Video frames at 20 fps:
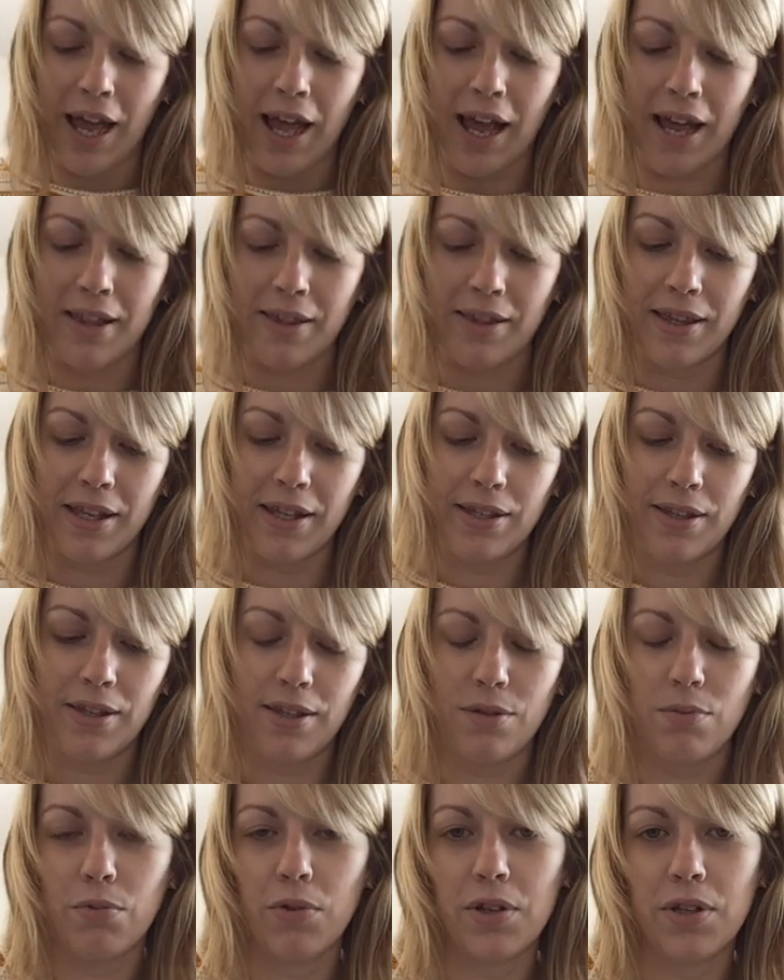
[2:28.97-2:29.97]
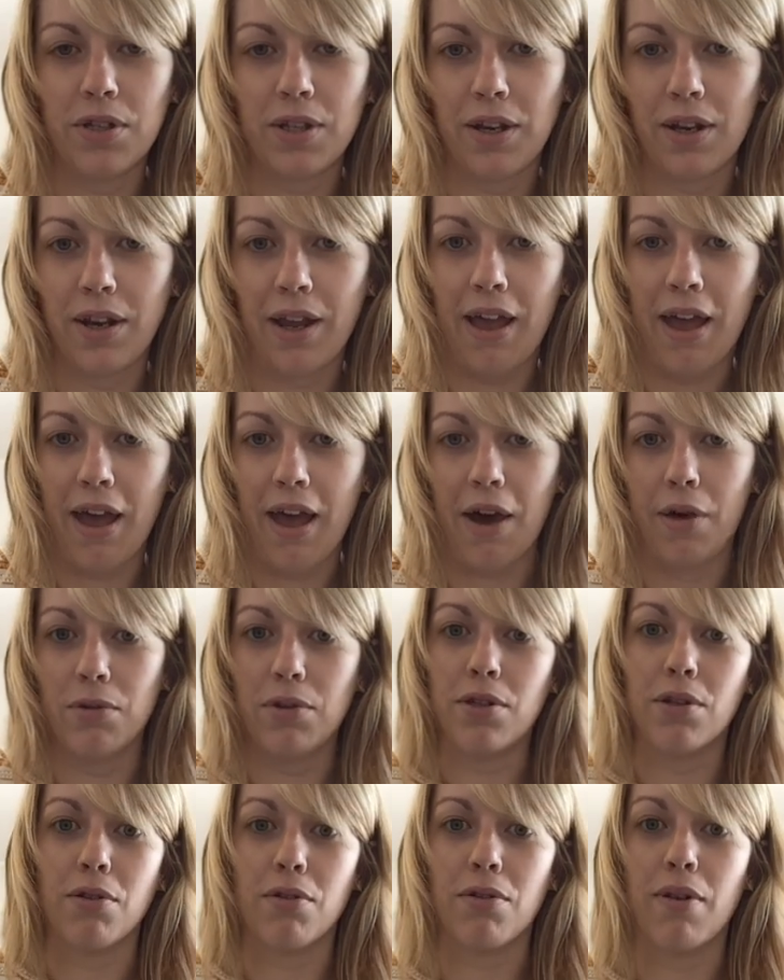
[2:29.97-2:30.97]
and this is what's going to help
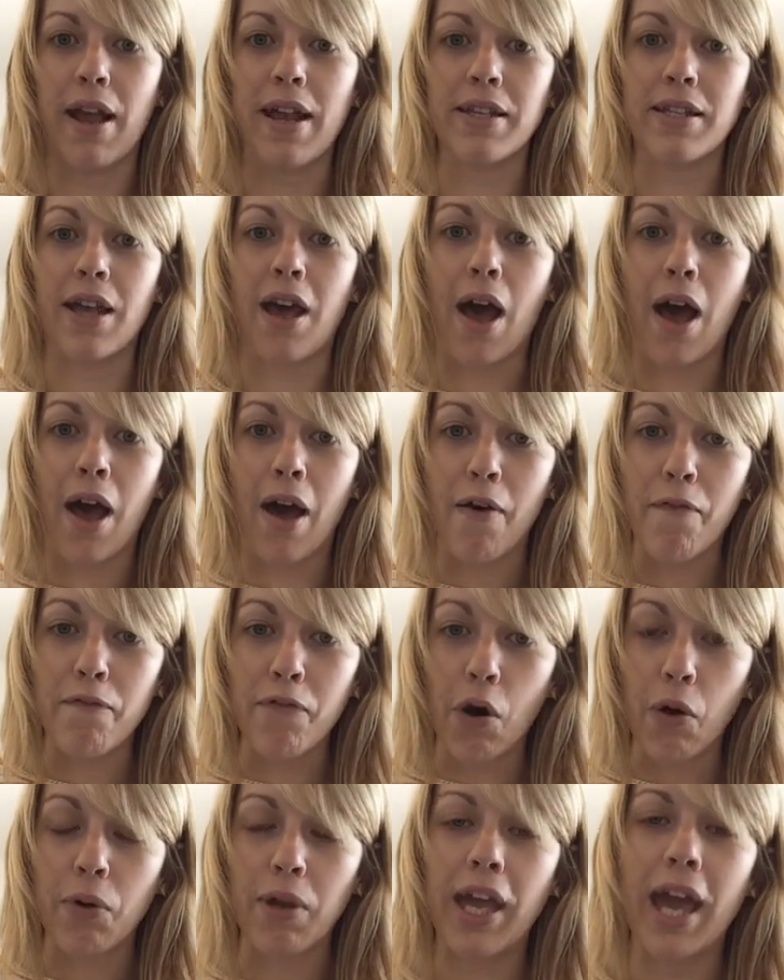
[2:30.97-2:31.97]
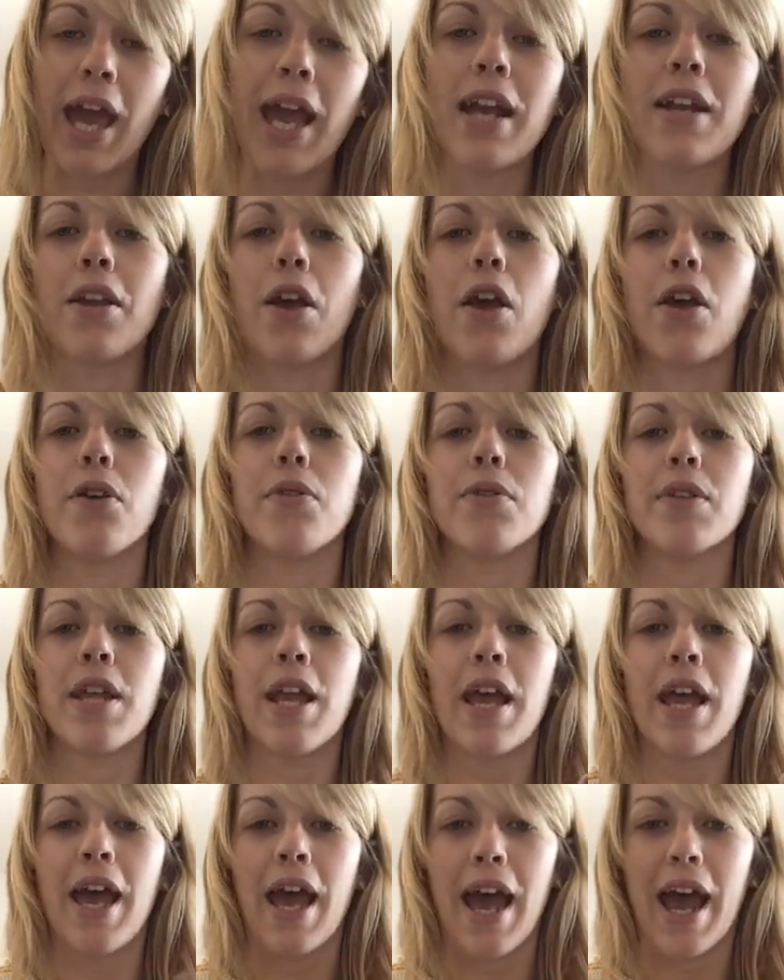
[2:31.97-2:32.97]
to create our volcanoes
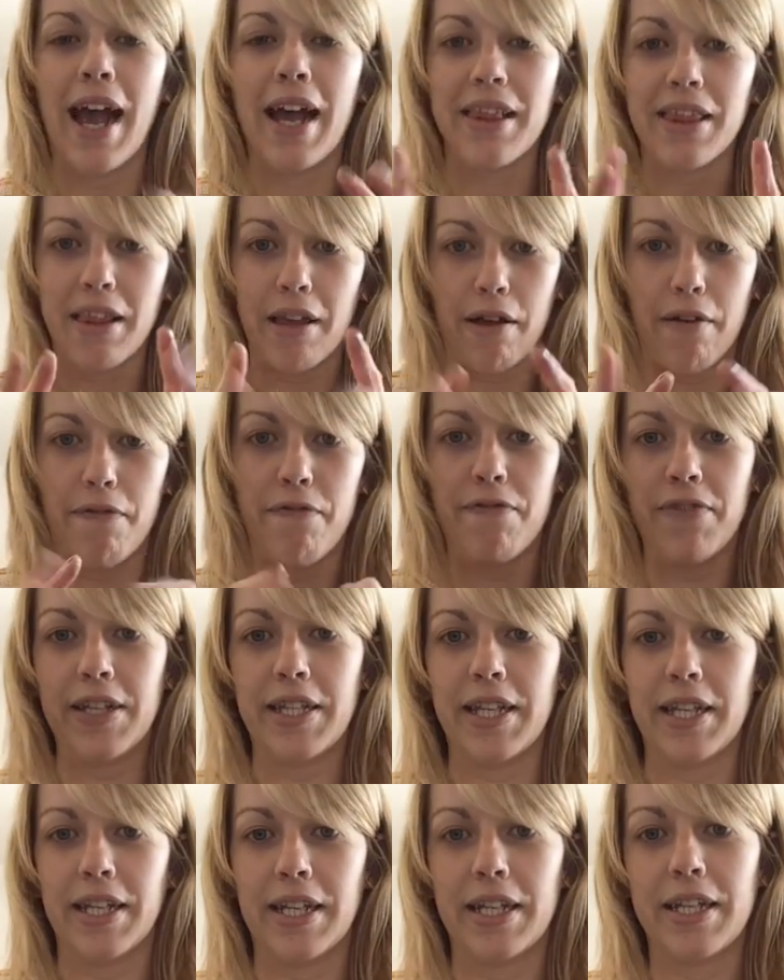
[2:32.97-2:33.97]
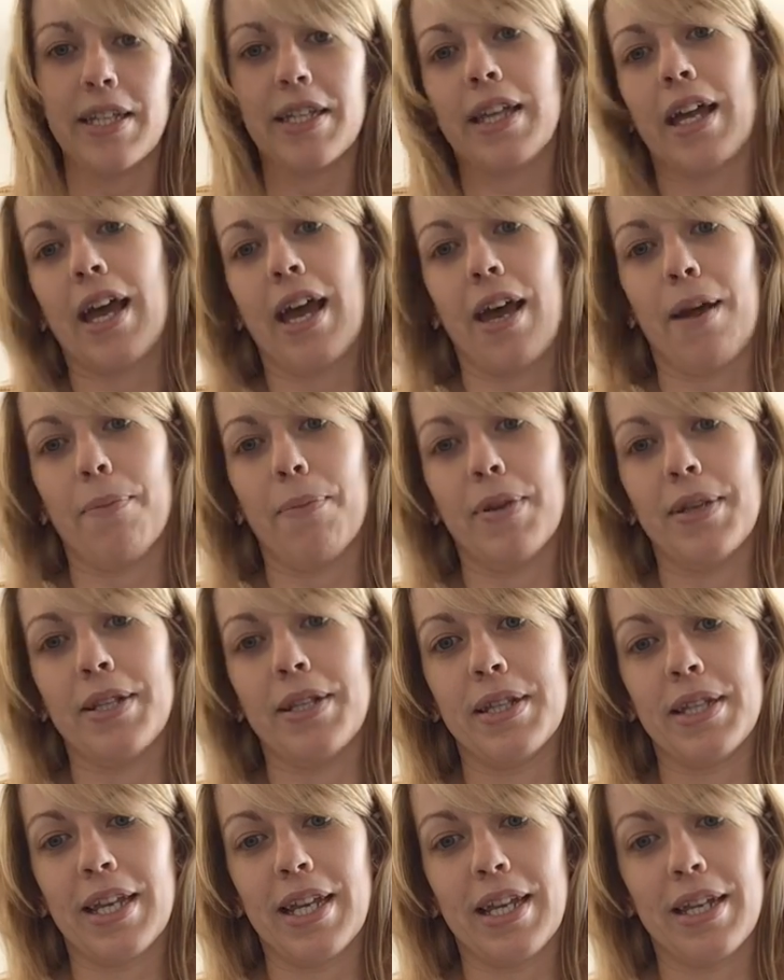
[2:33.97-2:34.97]
and the fizziness that
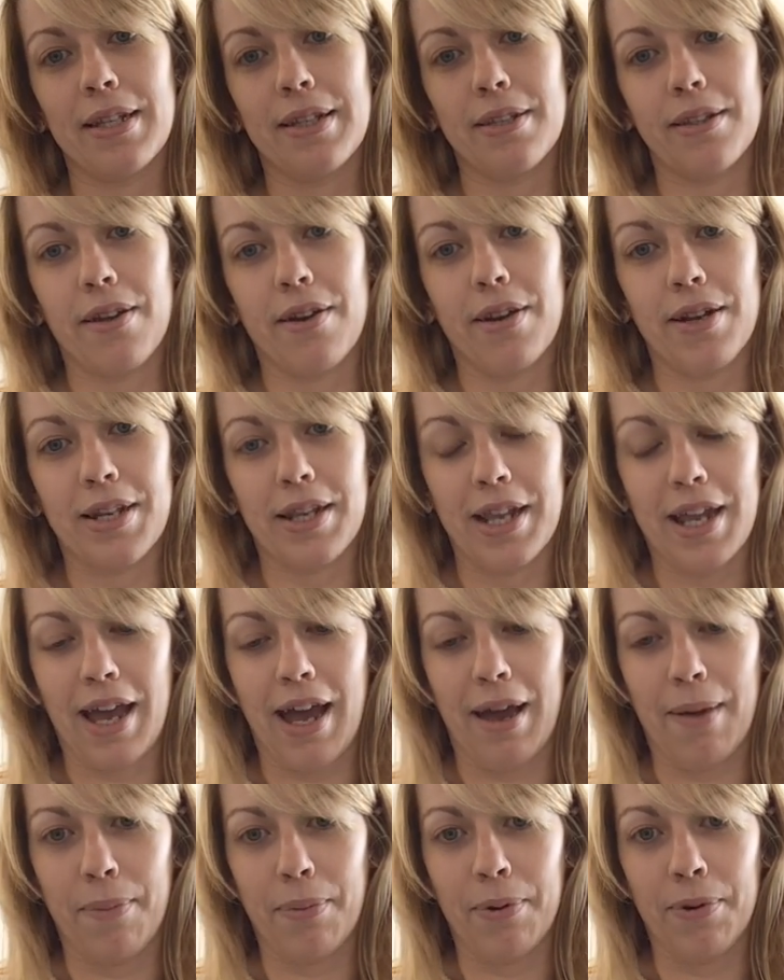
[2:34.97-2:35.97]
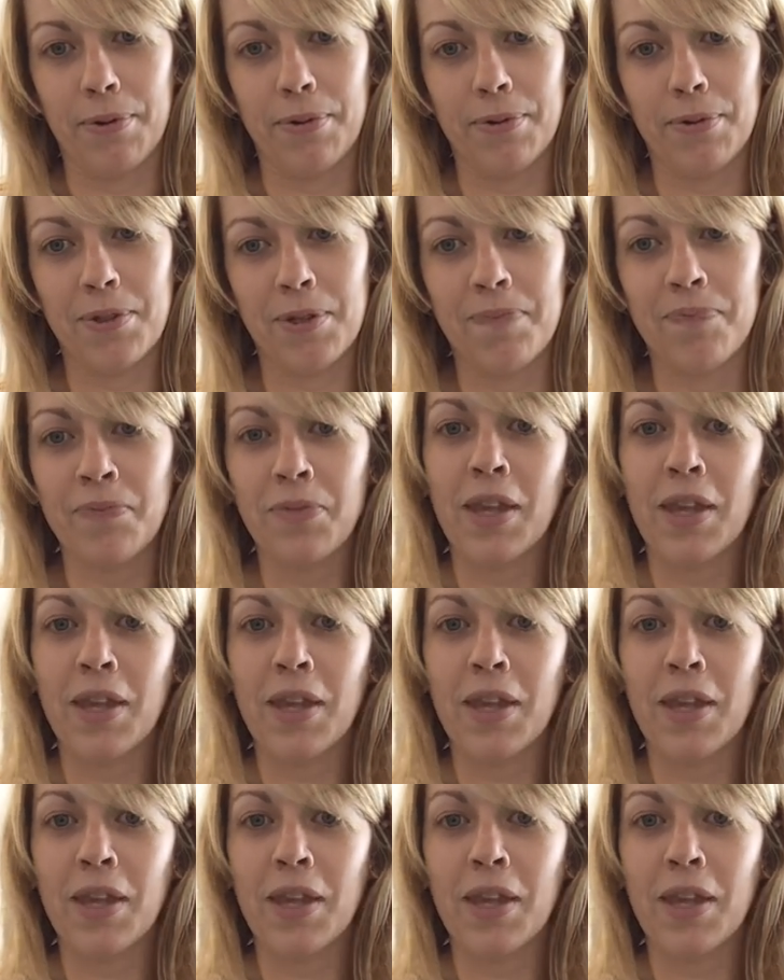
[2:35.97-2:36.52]
happens inside the apples.